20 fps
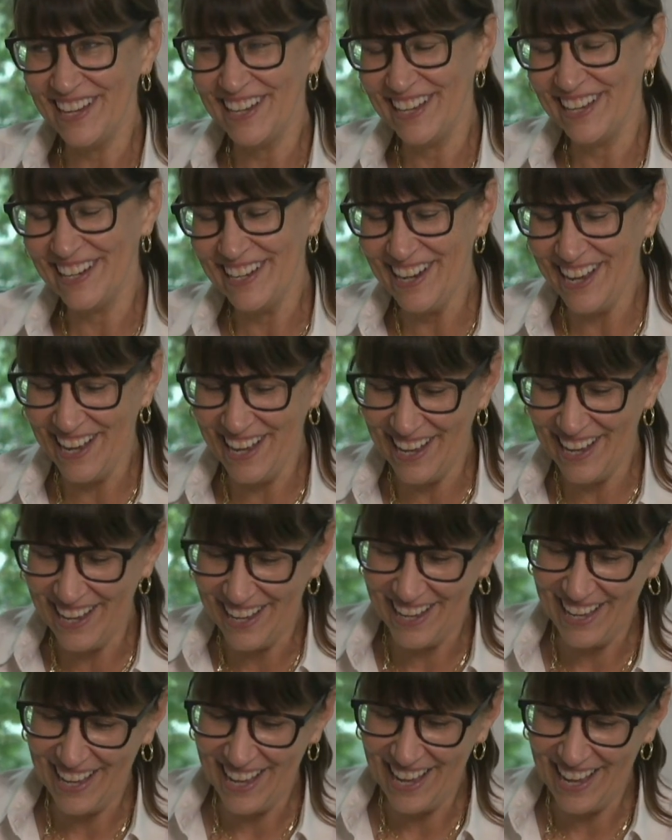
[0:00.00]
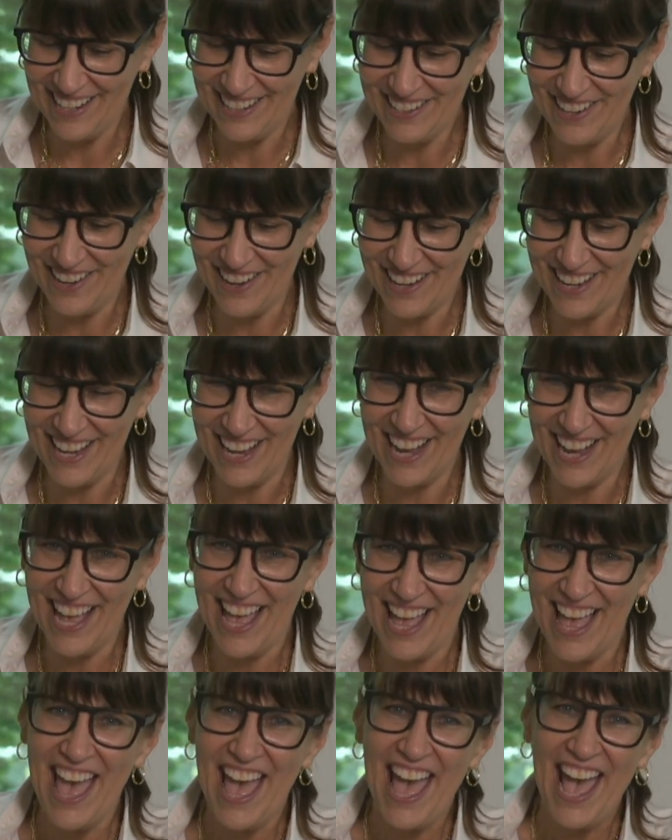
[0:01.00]
and talking.
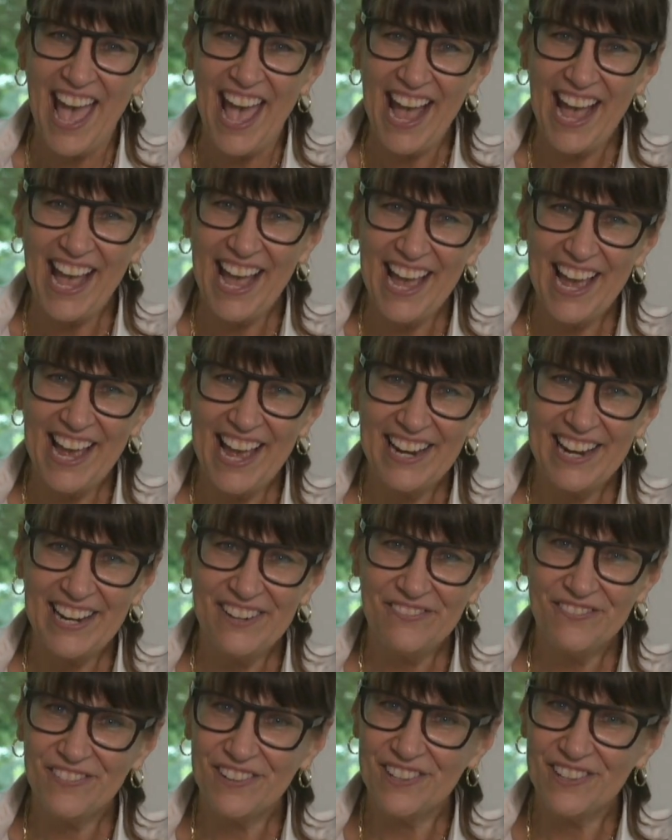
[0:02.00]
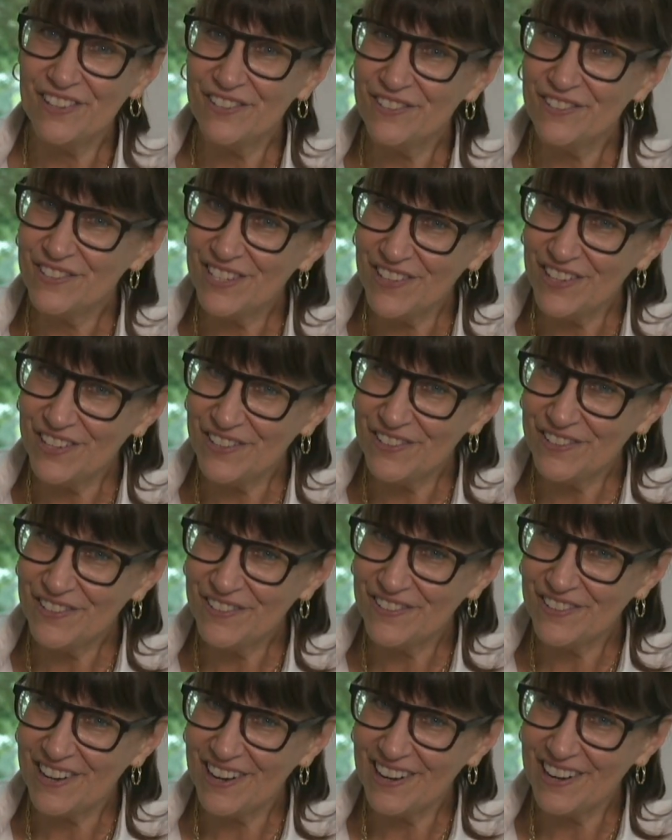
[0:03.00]
And for those of you
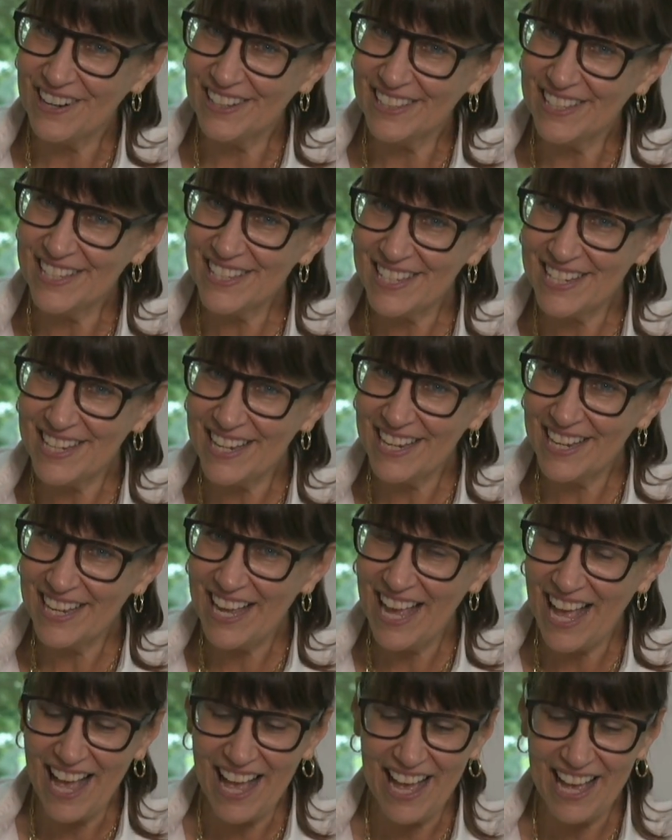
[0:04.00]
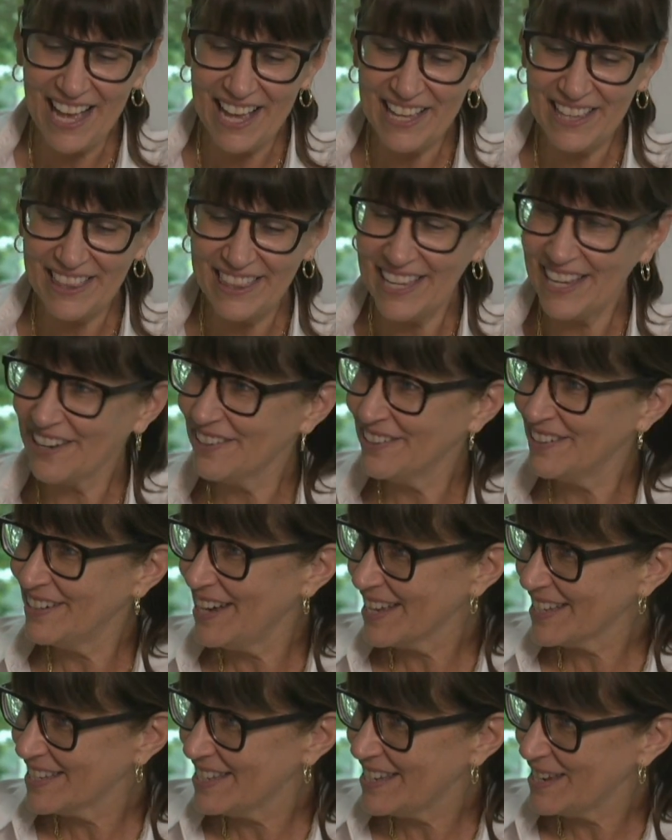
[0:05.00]
who are listening, I think our
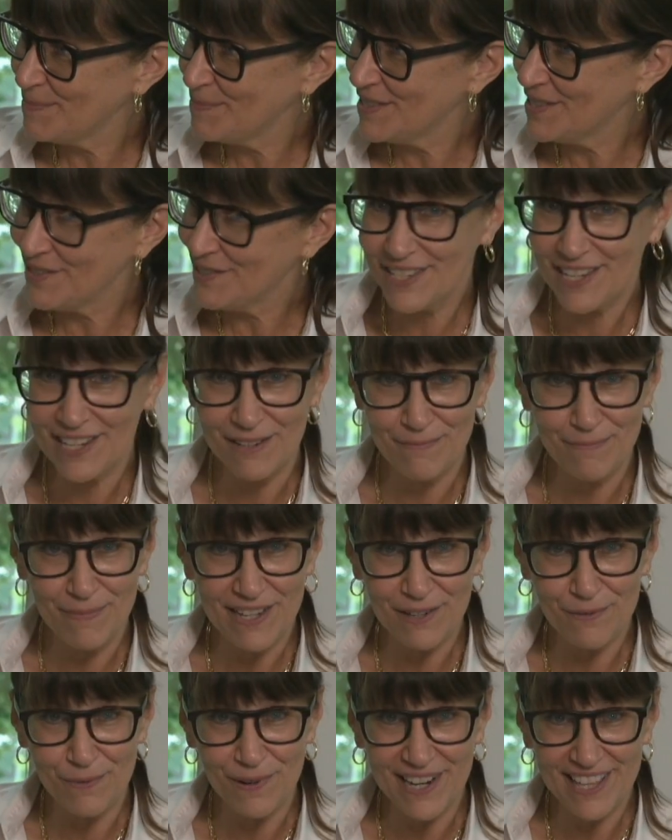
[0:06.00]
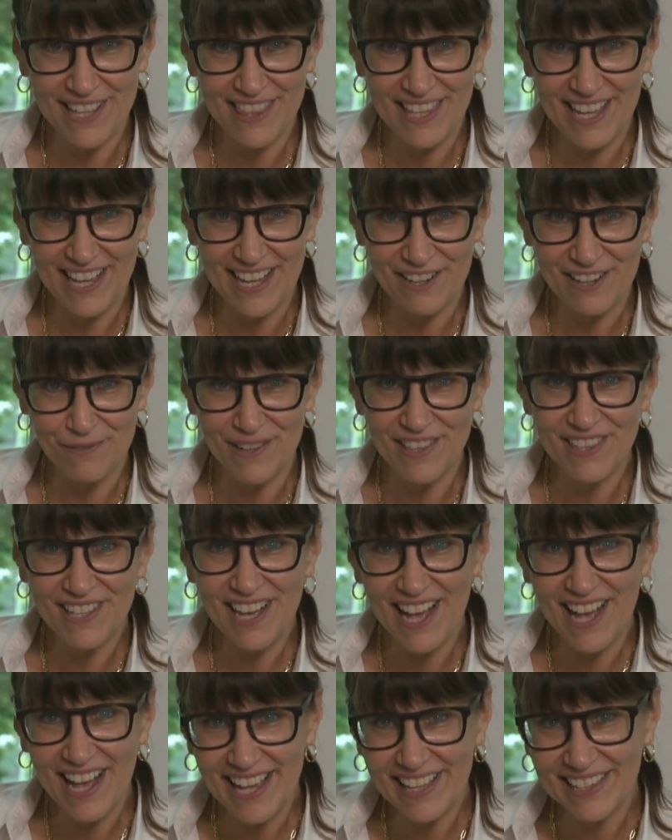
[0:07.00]
next episode is going to be with
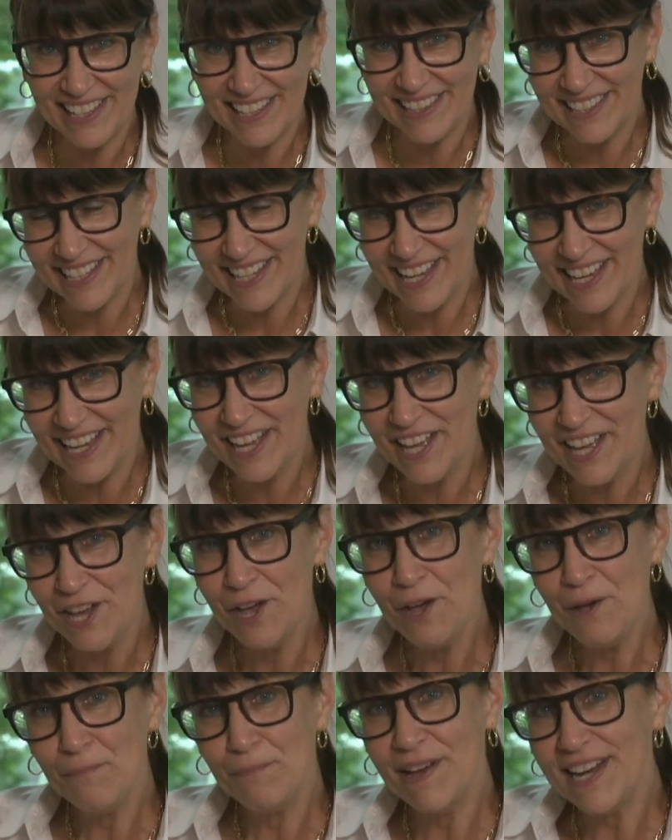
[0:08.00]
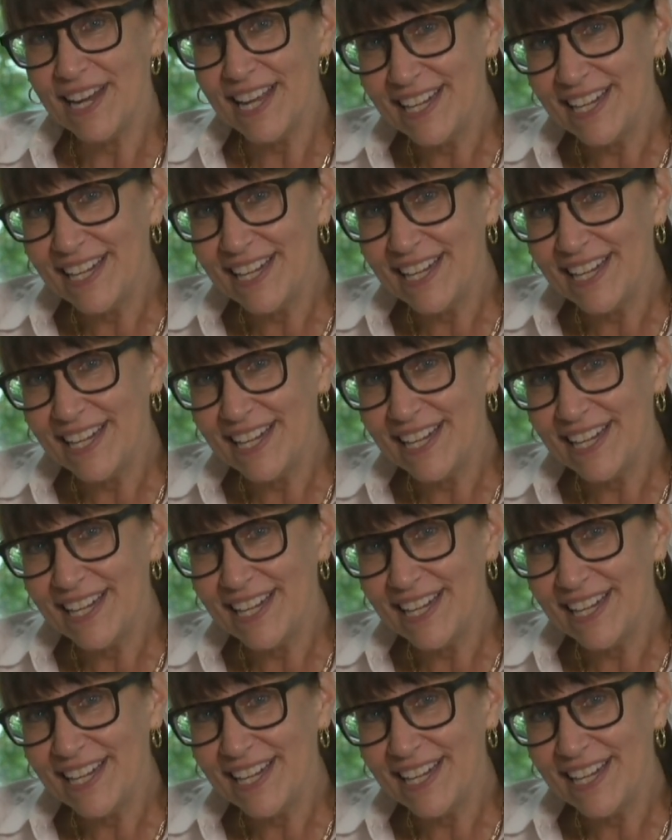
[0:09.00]
Kyla Lee. But